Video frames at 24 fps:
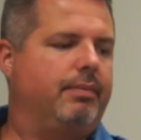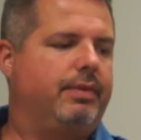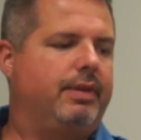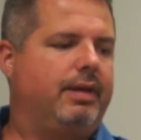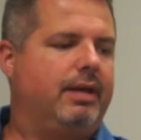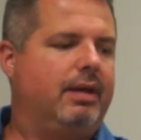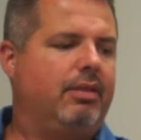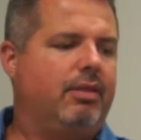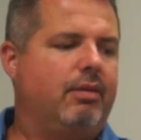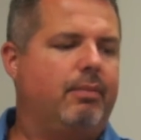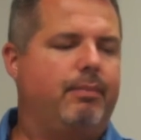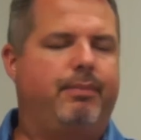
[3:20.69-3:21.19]

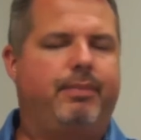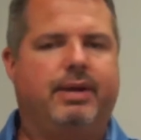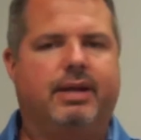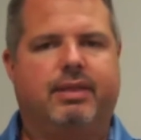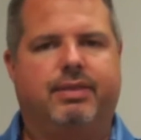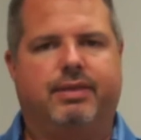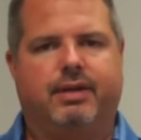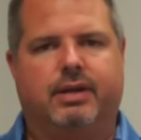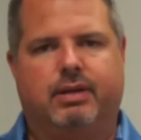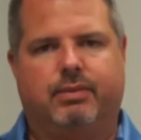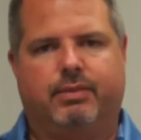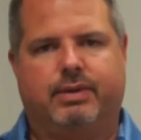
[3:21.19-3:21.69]
The other
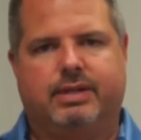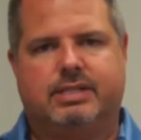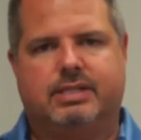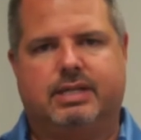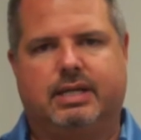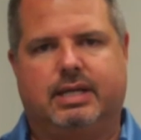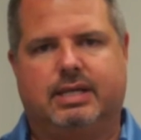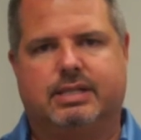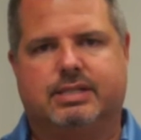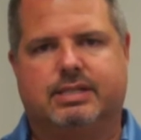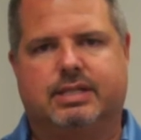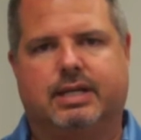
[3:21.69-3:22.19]
big thing that we
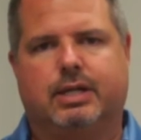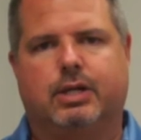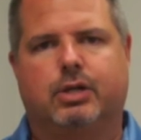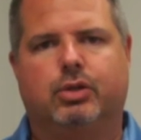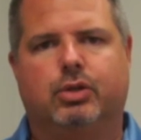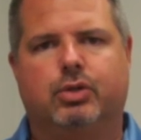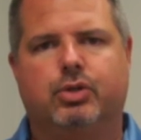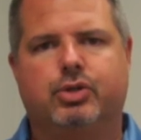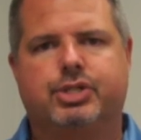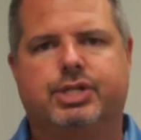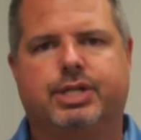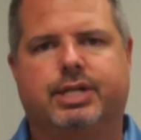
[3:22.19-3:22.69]
see is the
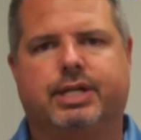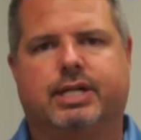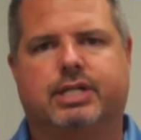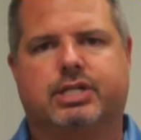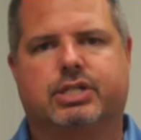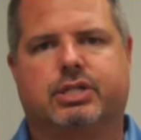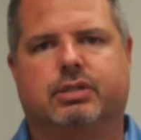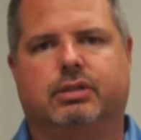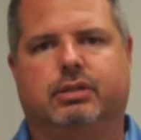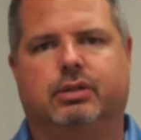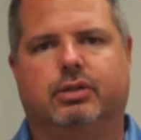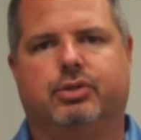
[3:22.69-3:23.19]
inclusion
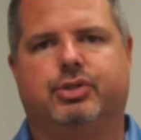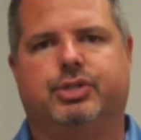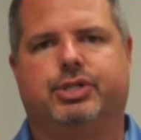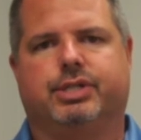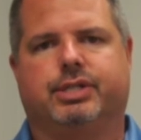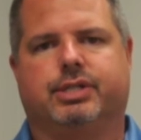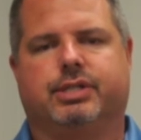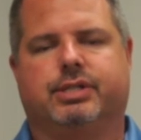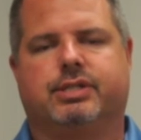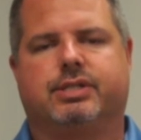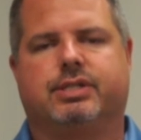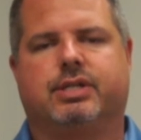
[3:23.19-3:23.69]

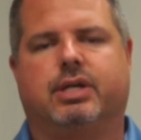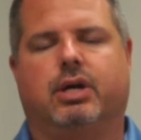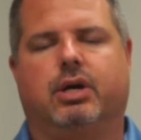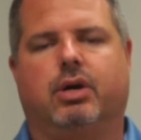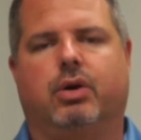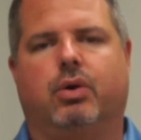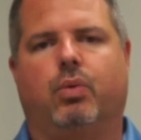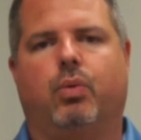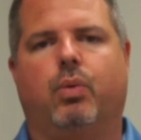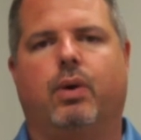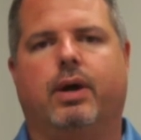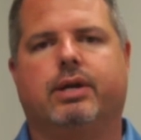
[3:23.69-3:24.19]
exclusion.
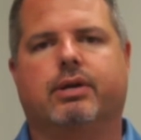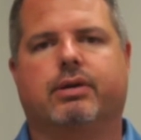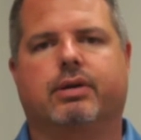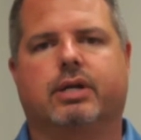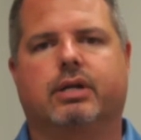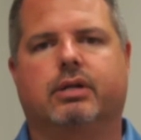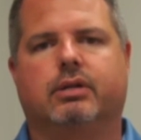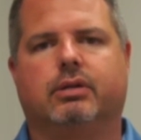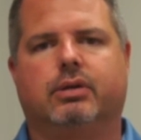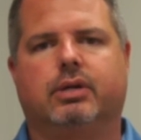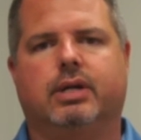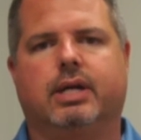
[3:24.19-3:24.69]
So what you're
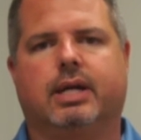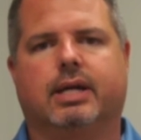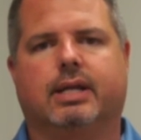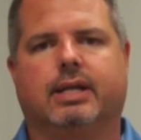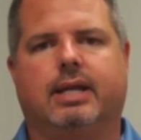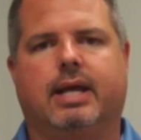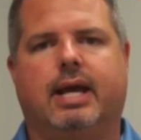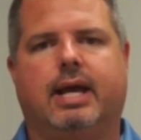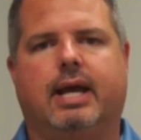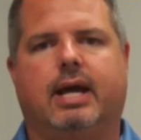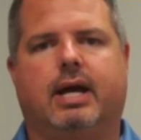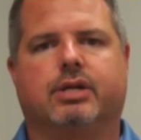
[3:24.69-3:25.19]
including in
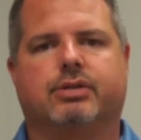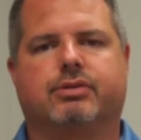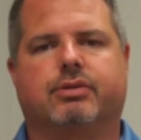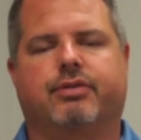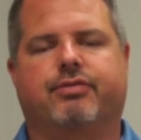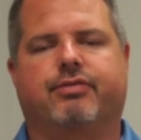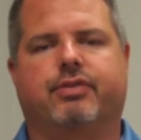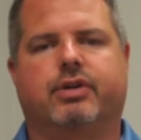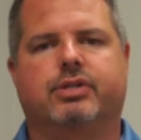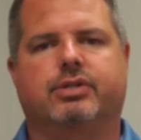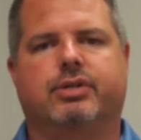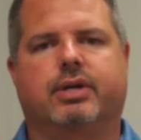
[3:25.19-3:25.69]
the house:
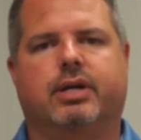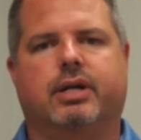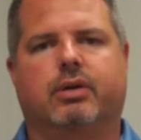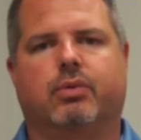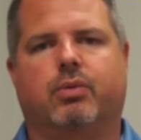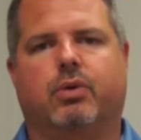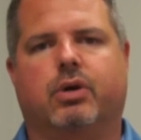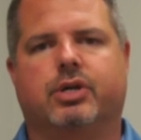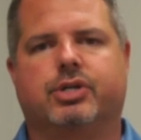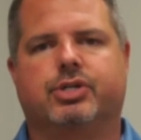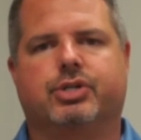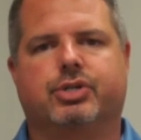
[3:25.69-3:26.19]
refrigerator,
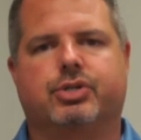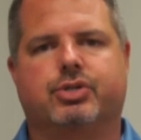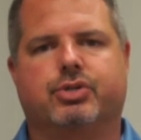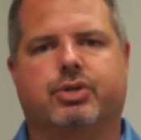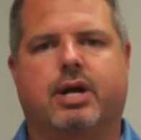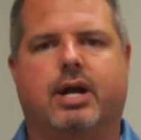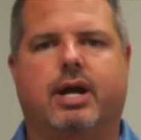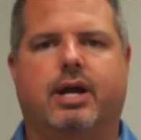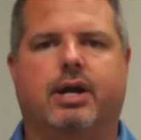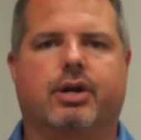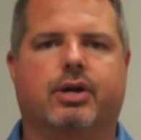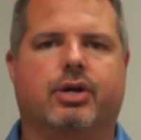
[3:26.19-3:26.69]
washer,
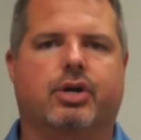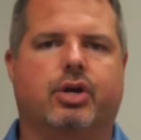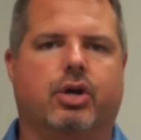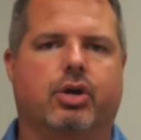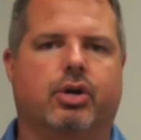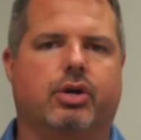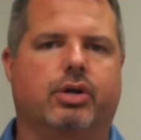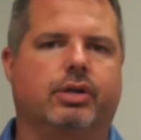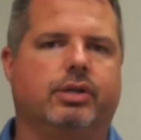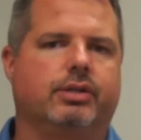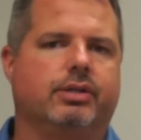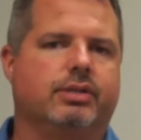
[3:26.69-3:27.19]
dryer,
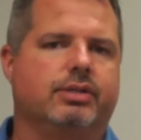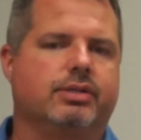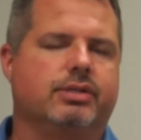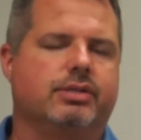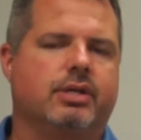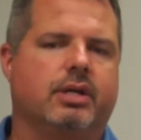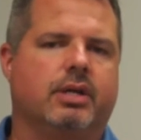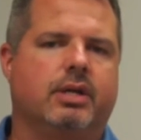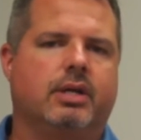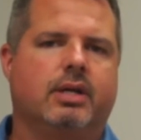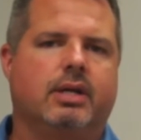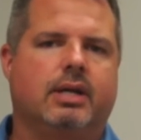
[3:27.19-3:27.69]

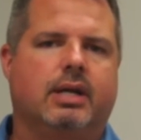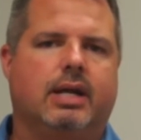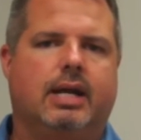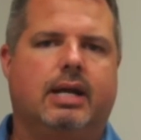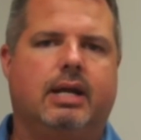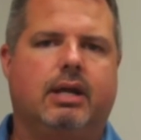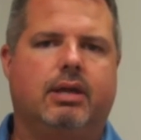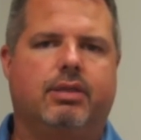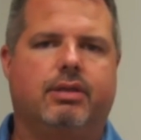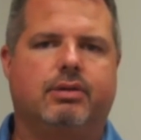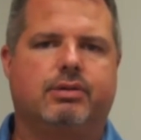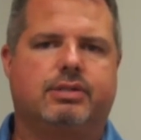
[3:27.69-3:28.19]
curtains,
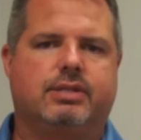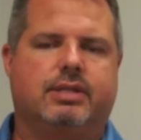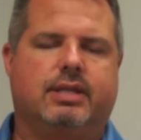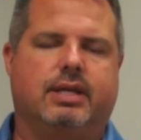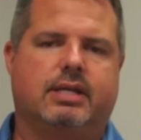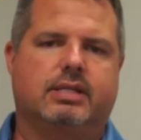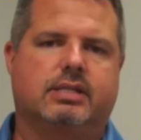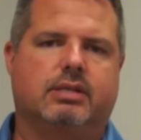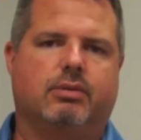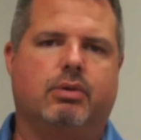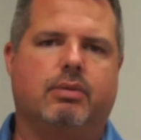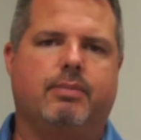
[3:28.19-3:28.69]
any of those
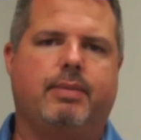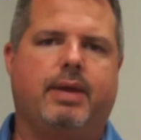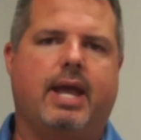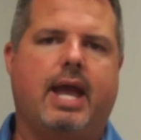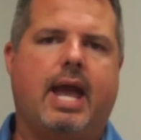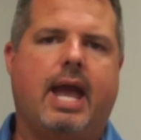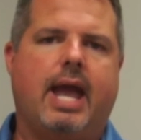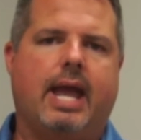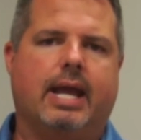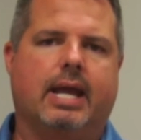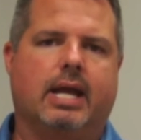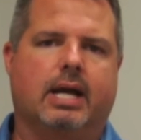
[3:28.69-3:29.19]
things that would be
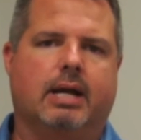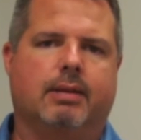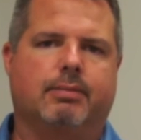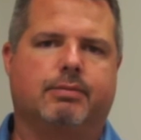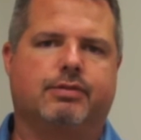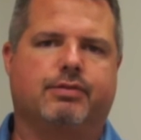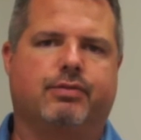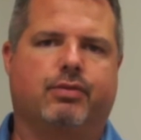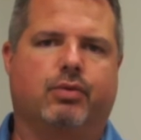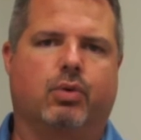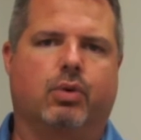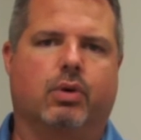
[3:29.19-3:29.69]

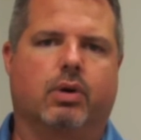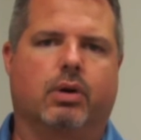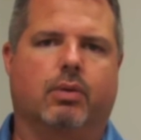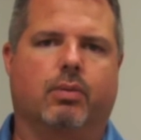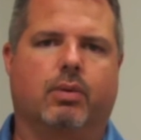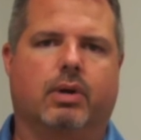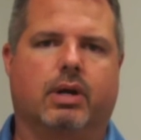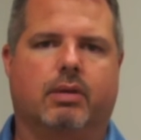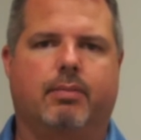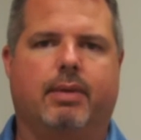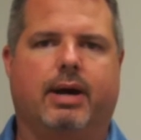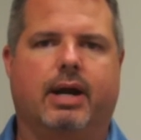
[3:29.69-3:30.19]
hang-ups for
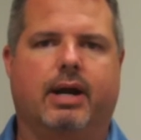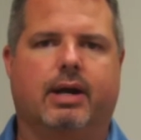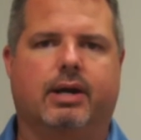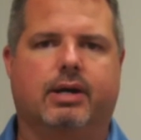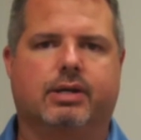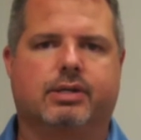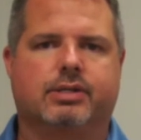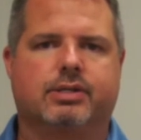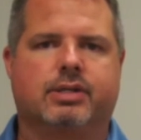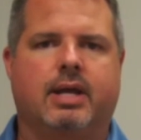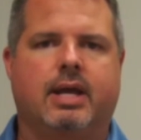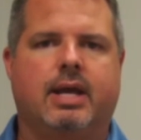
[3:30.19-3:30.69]
what a
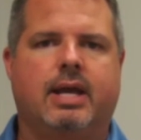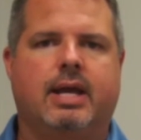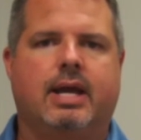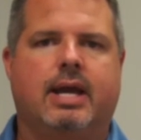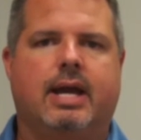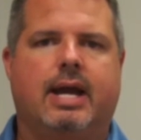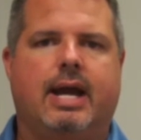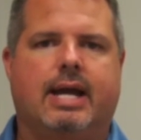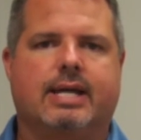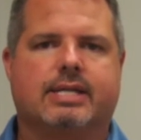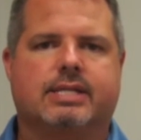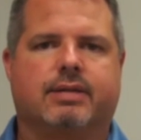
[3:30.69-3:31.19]
buyer's
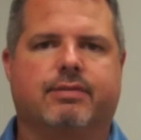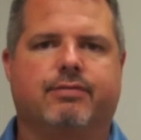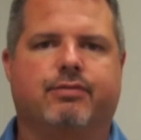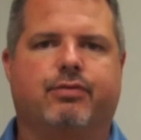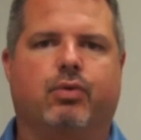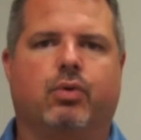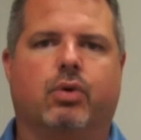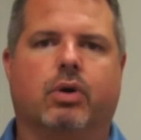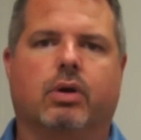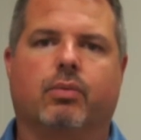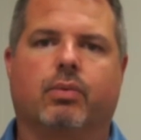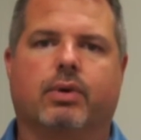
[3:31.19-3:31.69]
asking
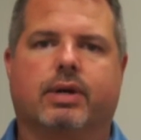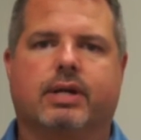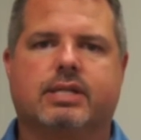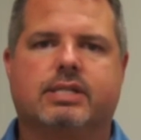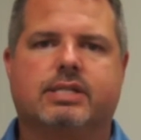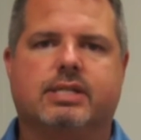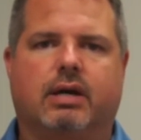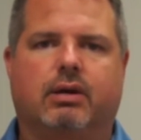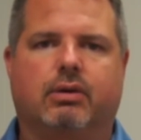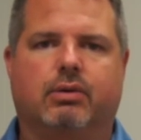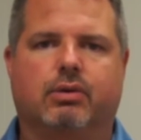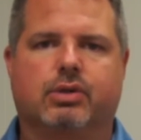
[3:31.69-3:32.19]
for and what a
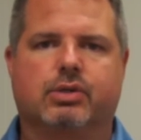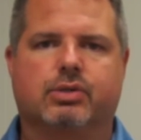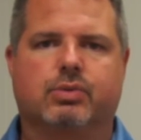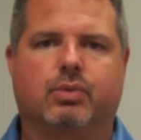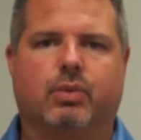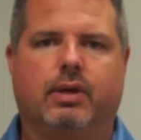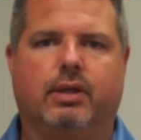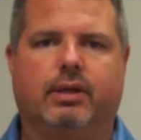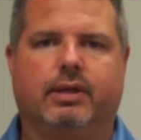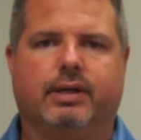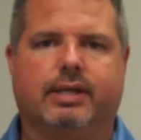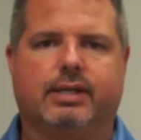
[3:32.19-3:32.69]
seller is
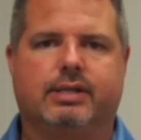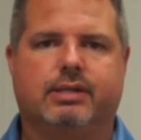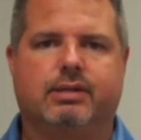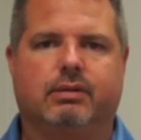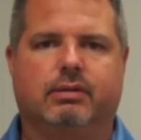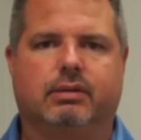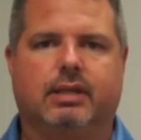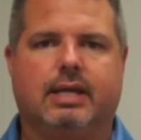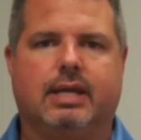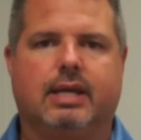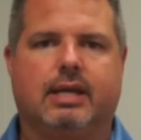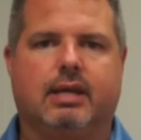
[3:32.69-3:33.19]
willing
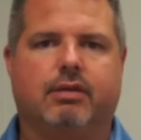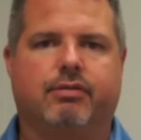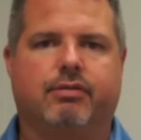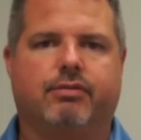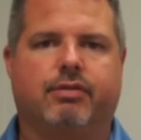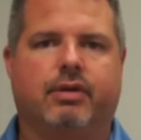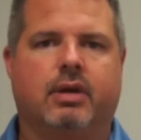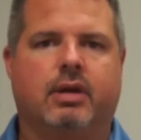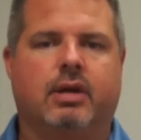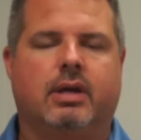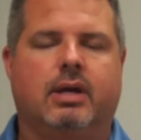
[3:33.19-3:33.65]
to leave.